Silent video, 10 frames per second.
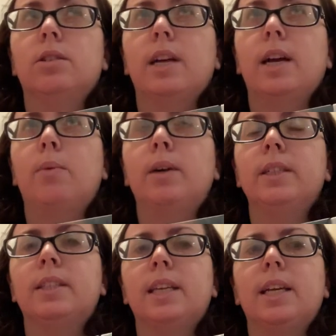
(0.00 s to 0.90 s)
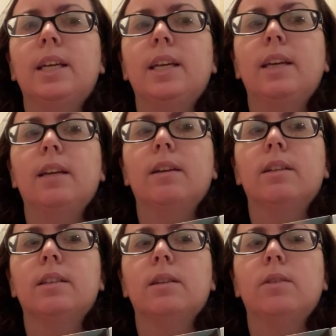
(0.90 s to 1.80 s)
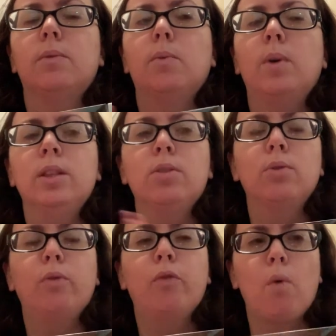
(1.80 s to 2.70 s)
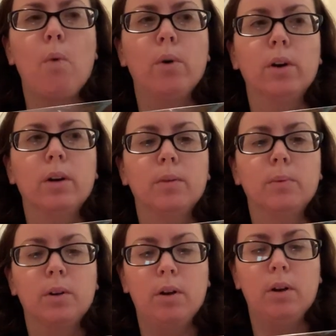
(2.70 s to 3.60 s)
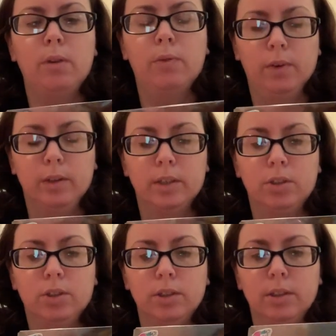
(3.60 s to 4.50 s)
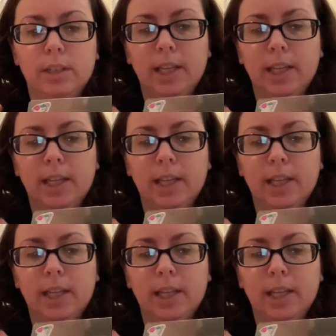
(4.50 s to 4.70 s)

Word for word: I want to say one through four were called furniture.